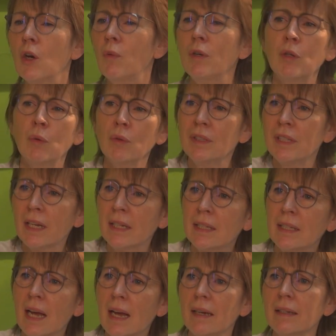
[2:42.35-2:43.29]
We don't take
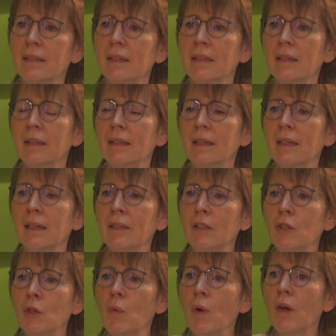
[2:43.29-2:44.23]
side.
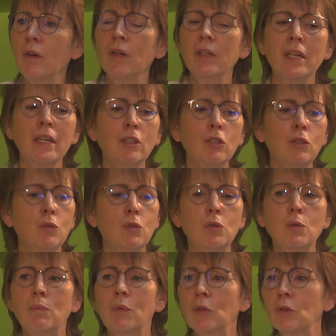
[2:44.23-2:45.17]
You know, we are not here to
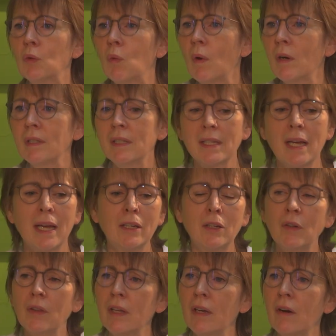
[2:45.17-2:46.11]
support one side
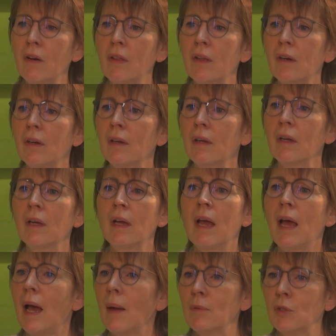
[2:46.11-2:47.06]
or the other.
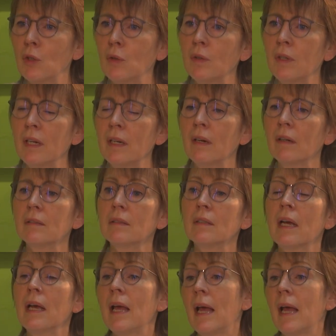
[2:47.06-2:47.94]
Absolutely not.